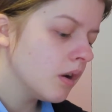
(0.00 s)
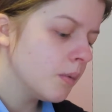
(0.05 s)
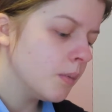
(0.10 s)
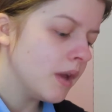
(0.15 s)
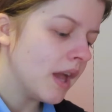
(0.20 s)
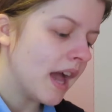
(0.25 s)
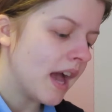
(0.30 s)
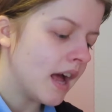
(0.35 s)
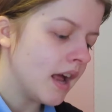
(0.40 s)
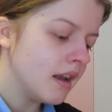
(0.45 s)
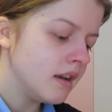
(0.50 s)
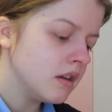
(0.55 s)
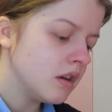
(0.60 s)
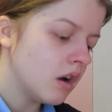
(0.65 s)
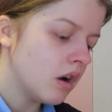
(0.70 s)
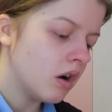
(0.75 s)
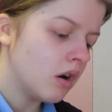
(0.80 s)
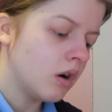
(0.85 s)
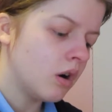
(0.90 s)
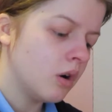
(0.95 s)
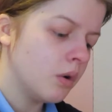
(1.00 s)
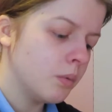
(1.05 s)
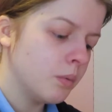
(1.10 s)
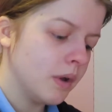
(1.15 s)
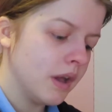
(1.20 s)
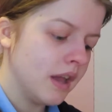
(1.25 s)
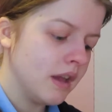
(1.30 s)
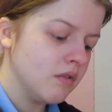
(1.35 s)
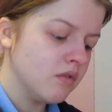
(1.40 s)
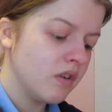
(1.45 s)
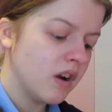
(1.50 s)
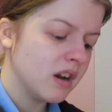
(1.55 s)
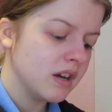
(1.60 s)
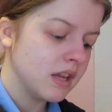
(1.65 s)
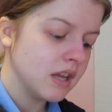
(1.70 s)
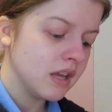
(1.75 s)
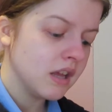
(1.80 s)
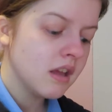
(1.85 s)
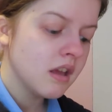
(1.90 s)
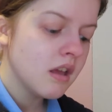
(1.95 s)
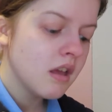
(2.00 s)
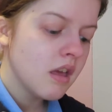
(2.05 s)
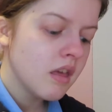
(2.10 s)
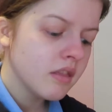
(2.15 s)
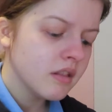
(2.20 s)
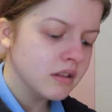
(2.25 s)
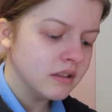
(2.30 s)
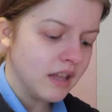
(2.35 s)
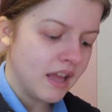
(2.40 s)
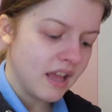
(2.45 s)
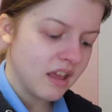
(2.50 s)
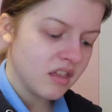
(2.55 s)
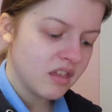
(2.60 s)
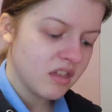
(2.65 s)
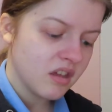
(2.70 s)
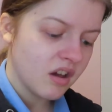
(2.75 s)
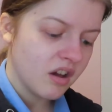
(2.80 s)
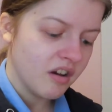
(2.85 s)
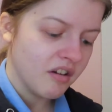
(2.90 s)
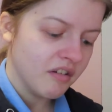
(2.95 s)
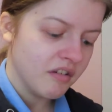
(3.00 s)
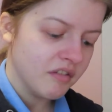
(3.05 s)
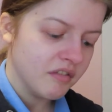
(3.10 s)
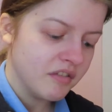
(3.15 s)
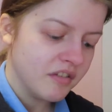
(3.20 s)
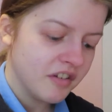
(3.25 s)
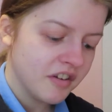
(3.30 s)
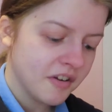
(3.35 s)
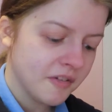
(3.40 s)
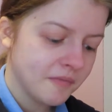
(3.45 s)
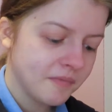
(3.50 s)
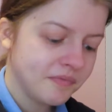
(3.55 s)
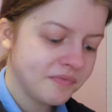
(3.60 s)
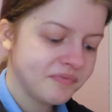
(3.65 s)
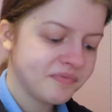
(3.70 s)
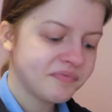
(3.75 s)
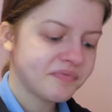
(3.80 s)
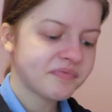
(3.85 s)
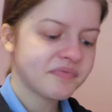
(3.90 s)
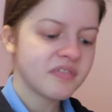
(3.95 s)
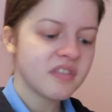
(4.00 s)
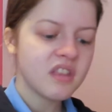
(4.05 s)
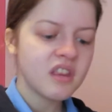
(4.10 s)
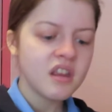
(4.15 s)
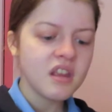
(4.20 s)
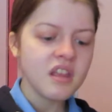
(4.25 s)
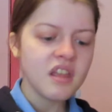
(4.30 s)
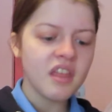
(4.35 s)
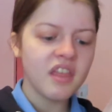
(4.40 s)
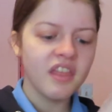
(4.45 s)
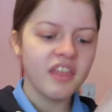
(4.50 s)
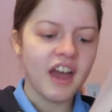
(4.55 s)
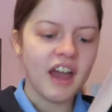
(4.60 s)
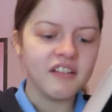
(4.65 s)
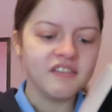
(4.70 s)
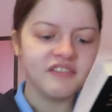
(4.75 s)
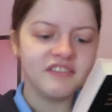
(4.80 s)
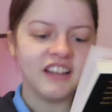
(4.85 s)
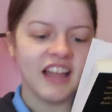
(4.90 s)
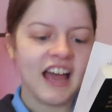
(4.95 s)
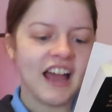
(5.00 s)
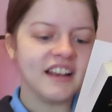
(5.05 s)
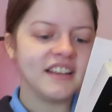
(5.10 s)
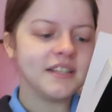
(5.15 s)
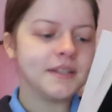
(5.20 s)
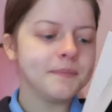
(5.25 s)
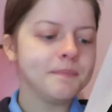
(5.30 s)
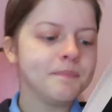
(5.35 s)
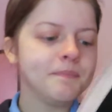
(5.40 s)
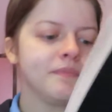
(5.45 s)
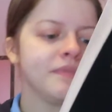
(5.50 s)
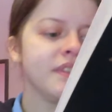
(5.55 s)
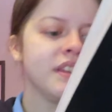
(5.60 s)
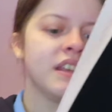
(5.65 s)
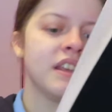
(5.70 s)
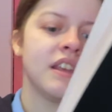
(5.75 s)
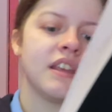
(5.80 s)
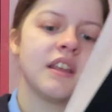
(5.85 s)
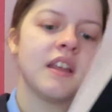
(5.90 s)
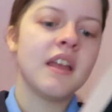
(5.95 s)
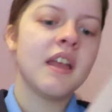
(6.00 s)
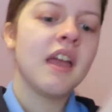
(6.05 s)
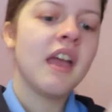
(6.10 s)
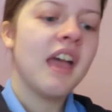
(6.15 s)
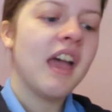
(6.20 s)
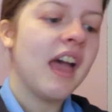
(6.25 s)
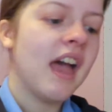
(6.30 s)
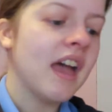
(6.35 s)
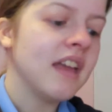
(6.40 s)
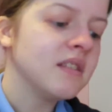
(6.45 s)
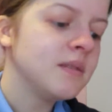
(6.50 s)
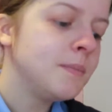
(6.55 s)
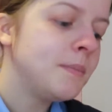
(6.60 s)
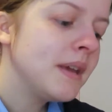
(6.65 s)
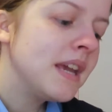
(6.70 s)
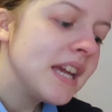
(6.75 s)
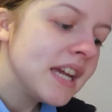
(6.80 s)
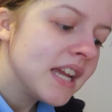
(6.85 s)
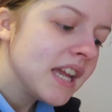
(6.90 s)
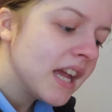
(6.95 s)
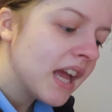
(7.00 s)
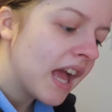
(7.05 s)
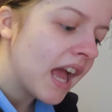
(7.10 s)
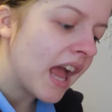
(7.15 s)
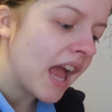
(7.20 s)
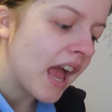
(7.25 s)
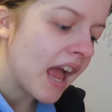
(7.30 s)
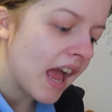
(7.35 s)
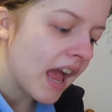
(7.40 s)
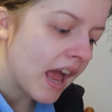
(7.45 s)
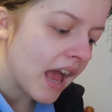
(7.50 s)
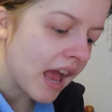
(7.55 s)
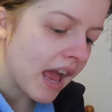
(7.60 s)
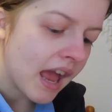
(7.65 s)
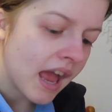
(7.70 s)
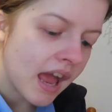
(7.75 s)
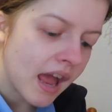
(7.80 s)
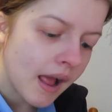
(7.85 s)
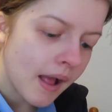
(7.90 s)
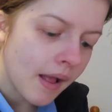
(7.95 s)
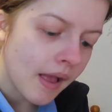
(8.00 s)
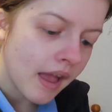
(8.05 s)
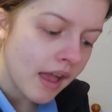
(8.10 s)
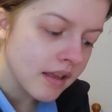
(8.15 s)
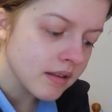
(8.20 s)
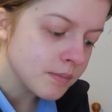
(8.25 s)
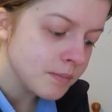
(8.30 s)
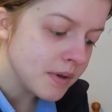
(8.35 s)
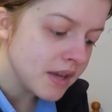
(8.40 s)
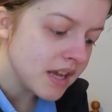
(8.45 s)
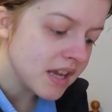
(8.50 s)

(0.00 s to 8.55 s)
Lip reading: We had a hallway running the length of that flat, as big as